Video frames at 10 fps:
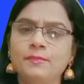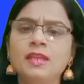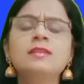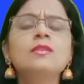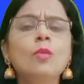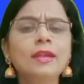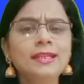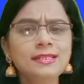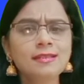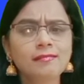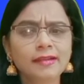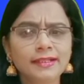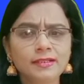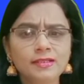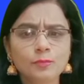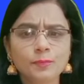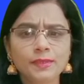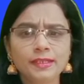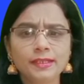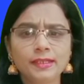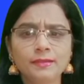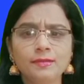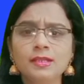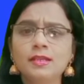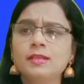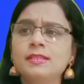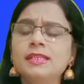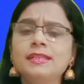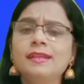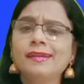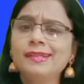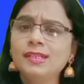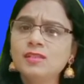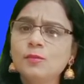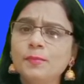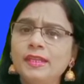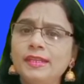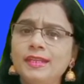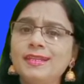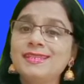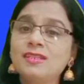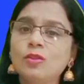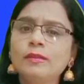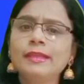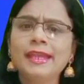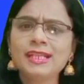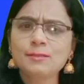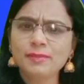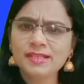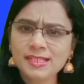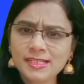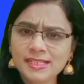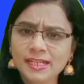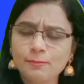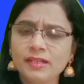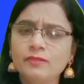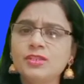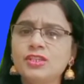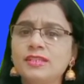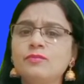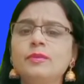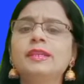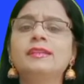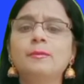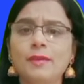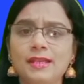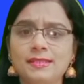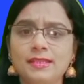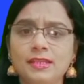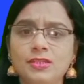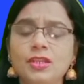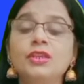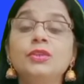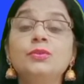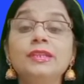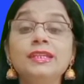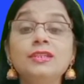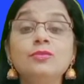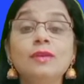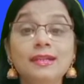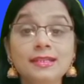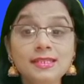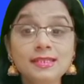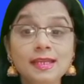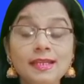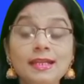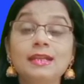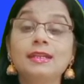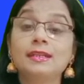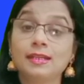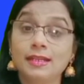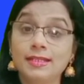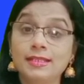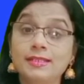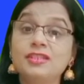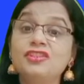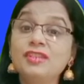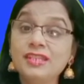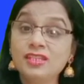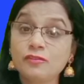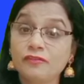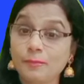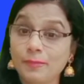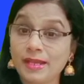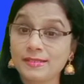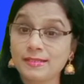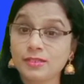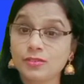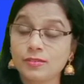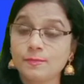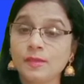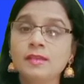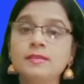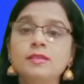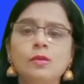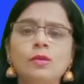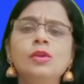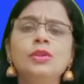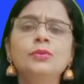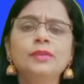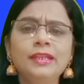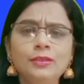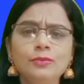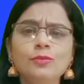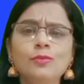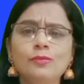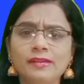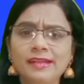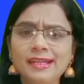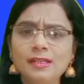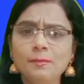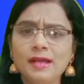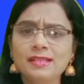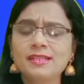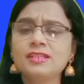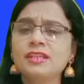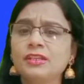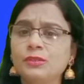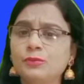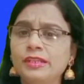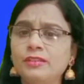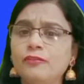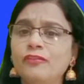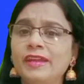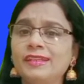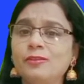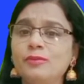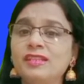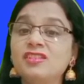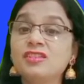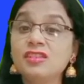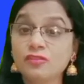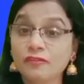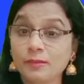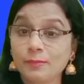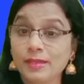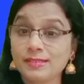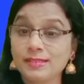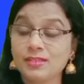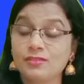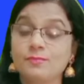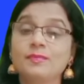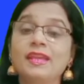So what is the writer's opinion? See, the writer's opinion is not the explicit statement which is given in the passage. You need to understand and analyze the gist of the passage. So, you need to read the passage and you need to find out the gist of the passage.